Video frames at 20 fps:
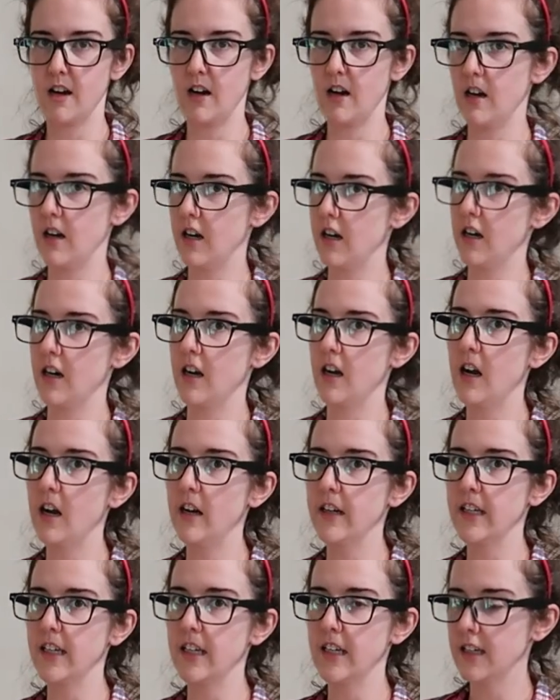Our
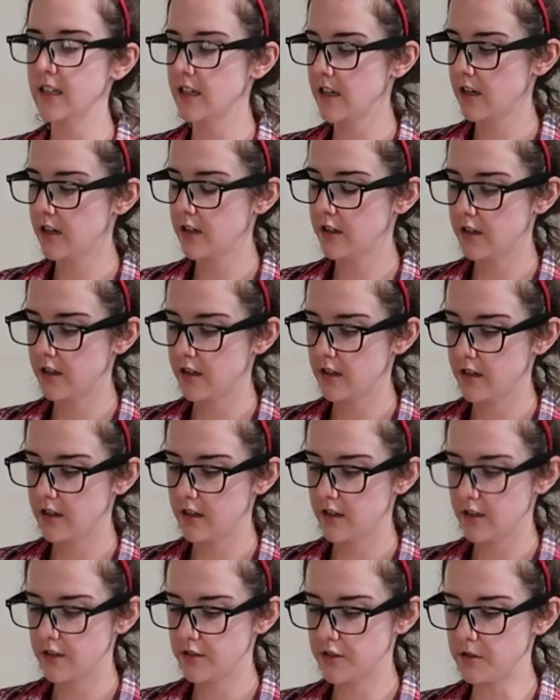Honey
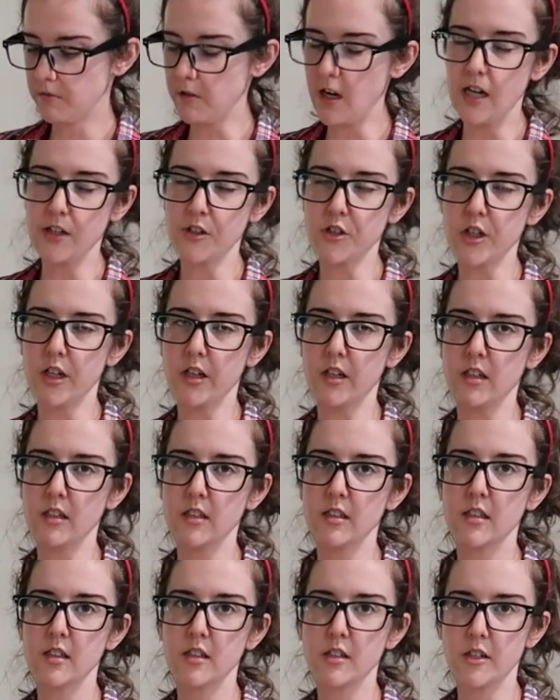
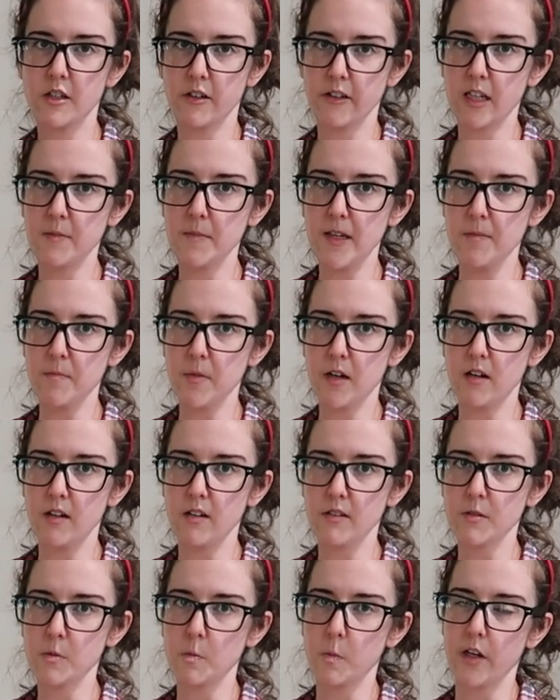Sriracha Turkey
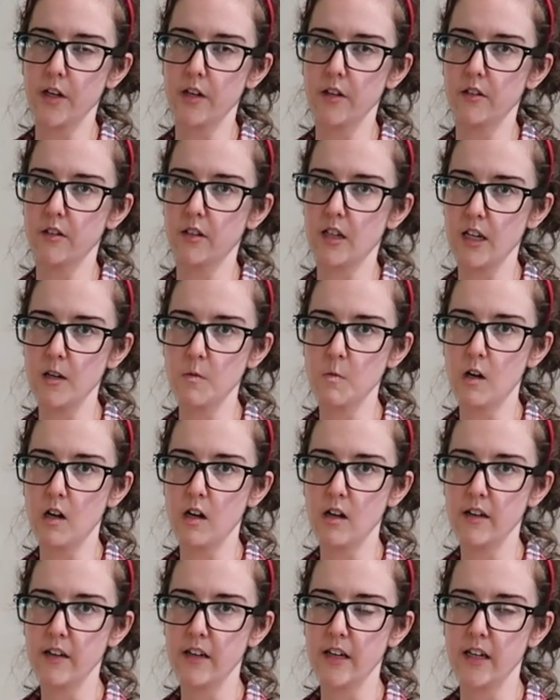Meatballs with
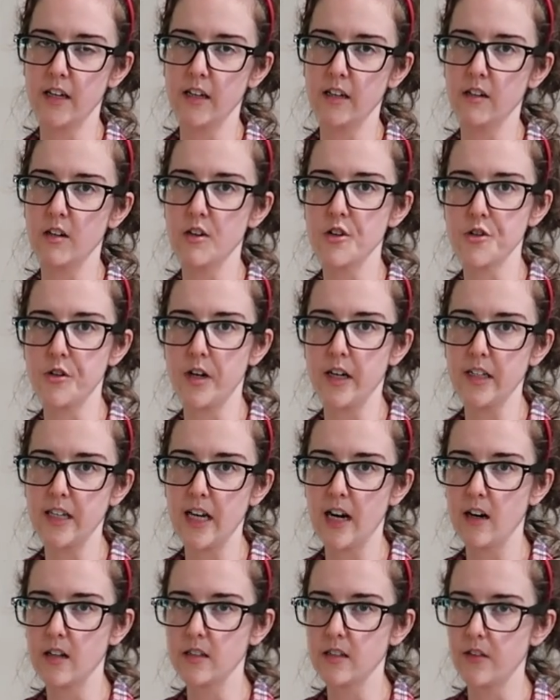quinoa and shredded
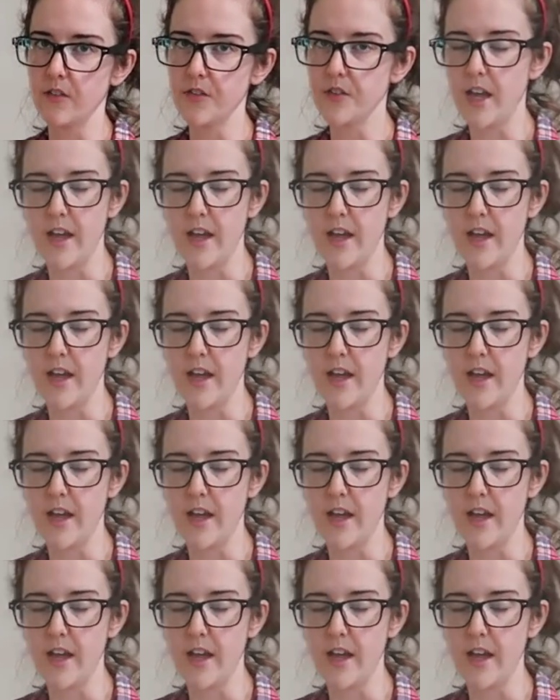carrots.